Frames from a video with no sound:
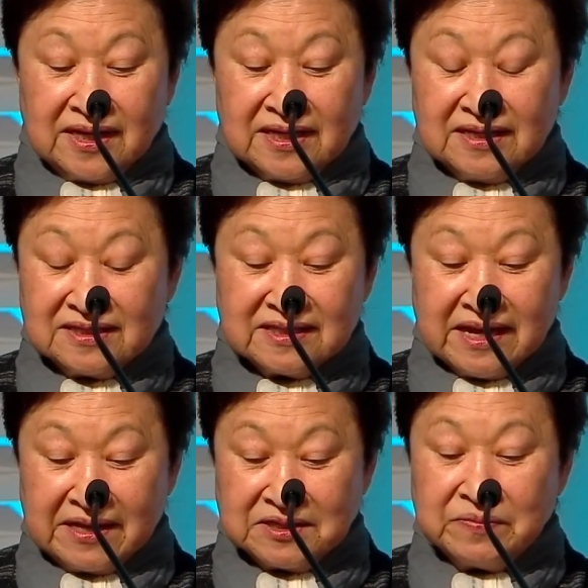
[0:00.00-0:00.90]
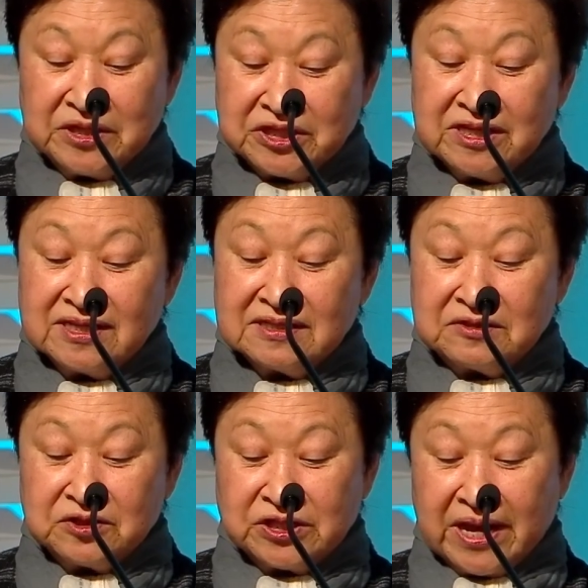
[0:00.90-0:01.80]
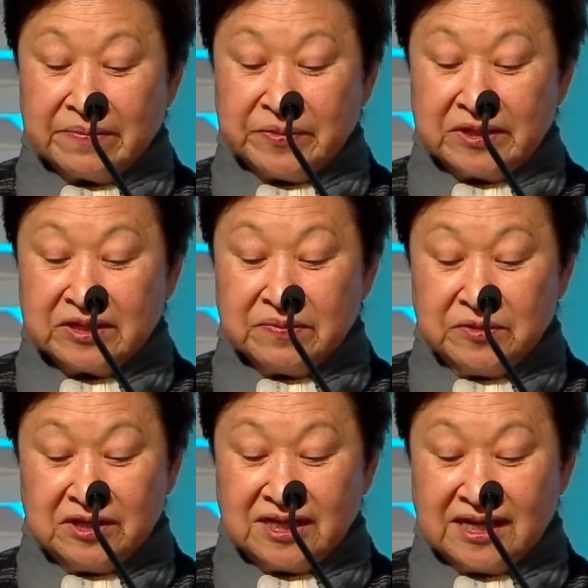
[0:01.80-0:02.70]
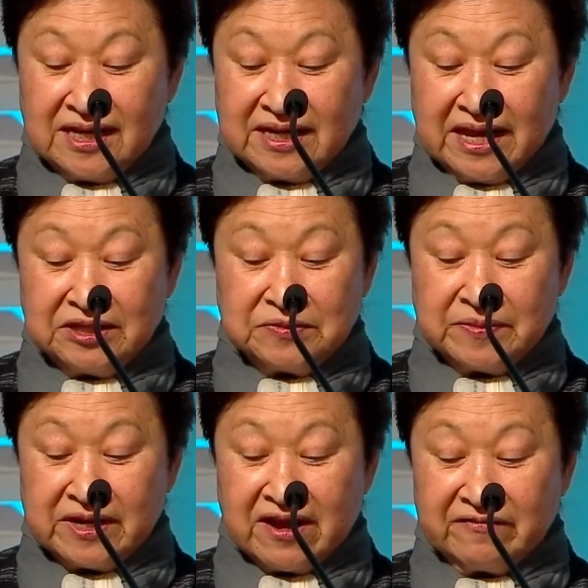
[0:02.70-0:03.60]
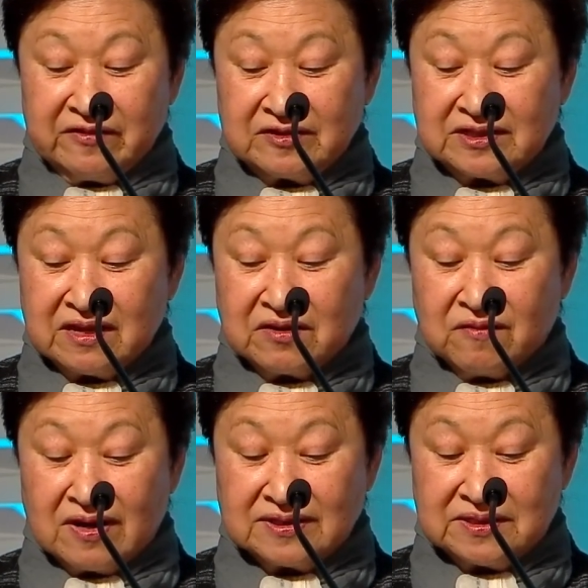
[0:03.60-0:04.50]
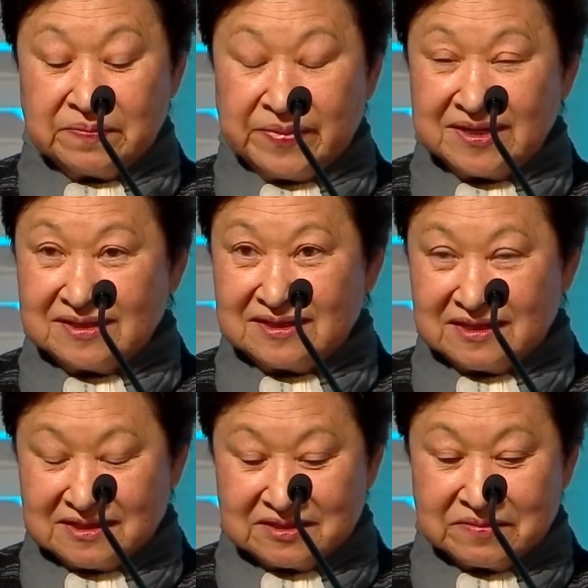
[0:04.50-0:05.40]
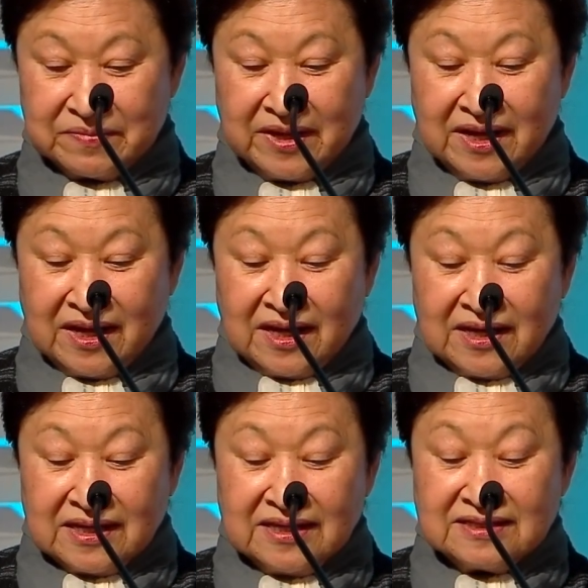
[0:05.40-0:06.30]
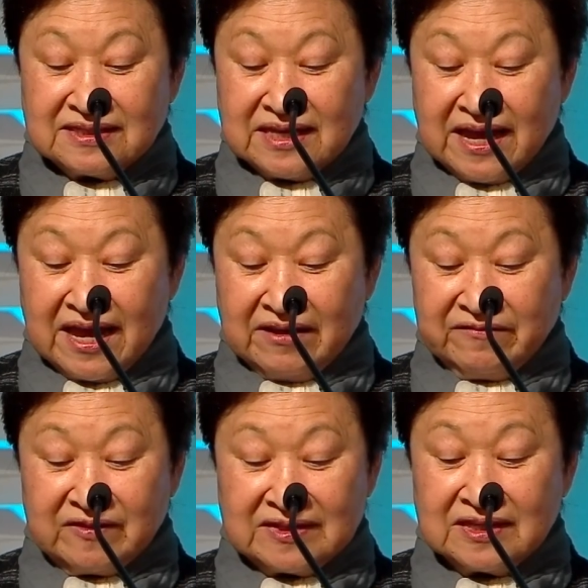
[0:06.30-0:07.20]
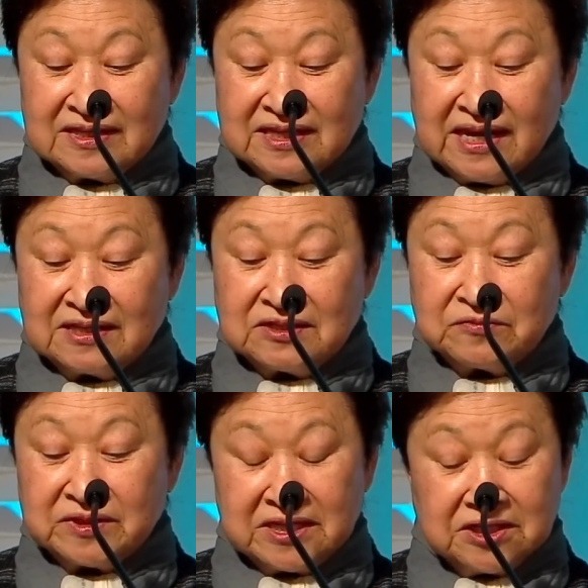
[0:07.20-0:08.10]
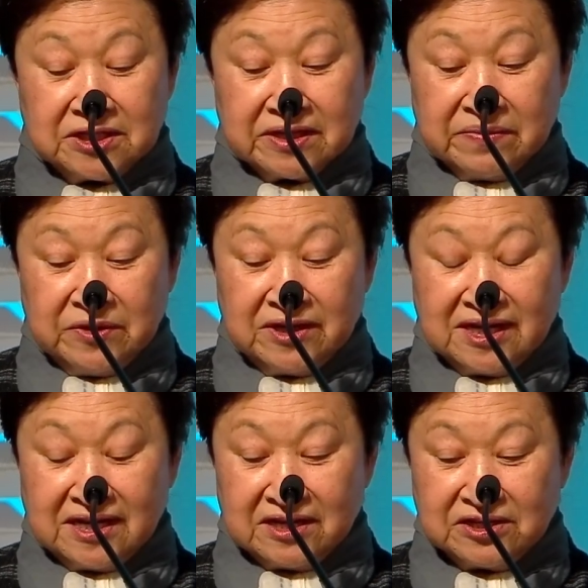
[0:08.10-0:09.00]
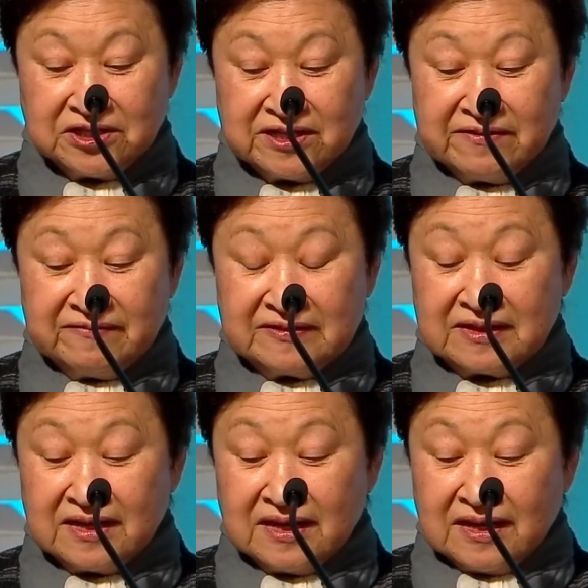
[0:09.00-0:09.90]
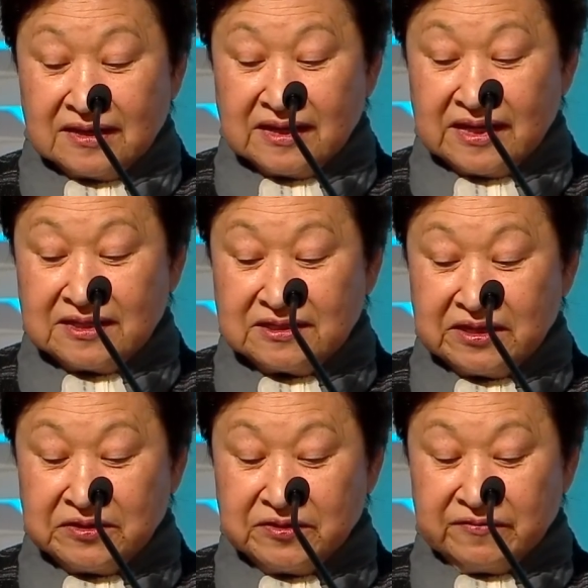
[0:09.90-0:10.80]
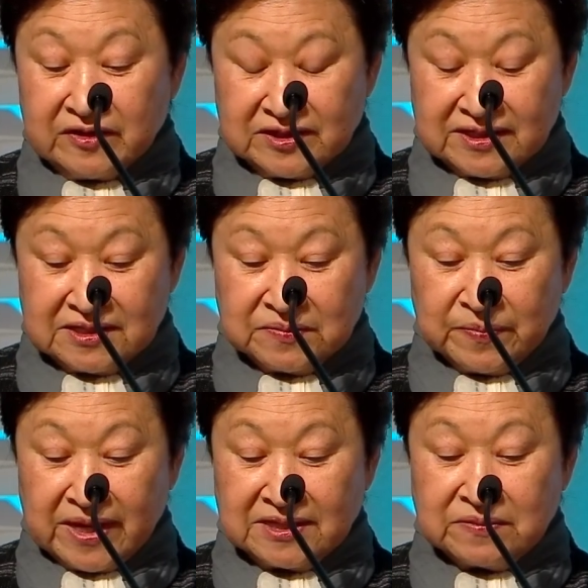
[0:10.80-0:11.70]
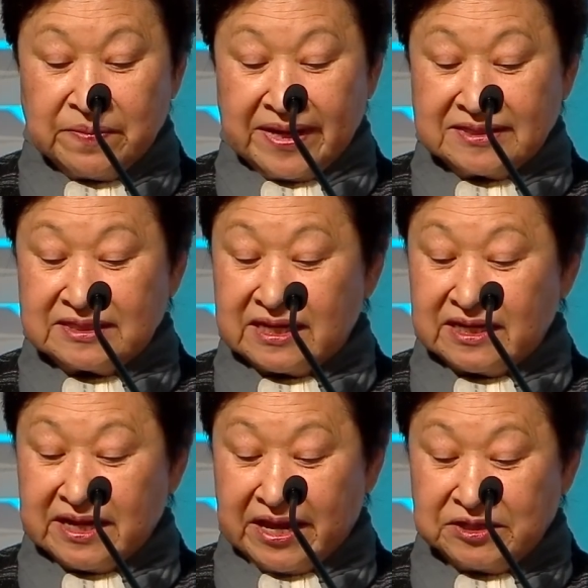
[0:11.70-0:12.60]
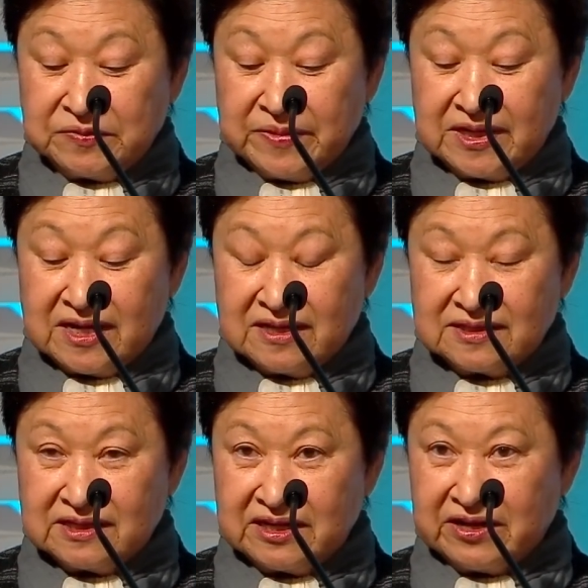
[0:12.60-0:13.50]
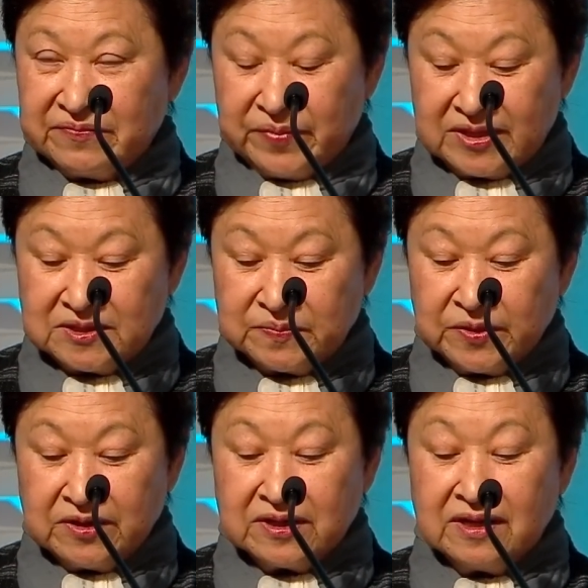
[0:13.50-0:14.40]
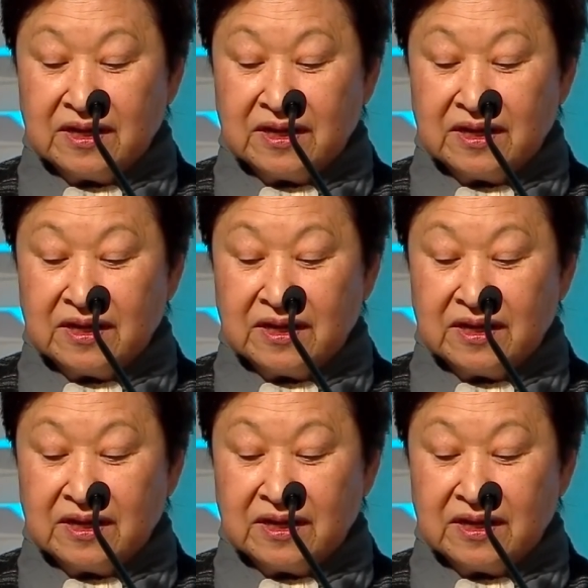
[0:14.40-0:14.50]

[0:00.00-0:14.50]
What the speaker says: ECA's mission is to champion community engagement efforts across the Pitt system. ECA facilitates strategic community initiatives, leads the university's place-based engagement in the city of Pittsburgh,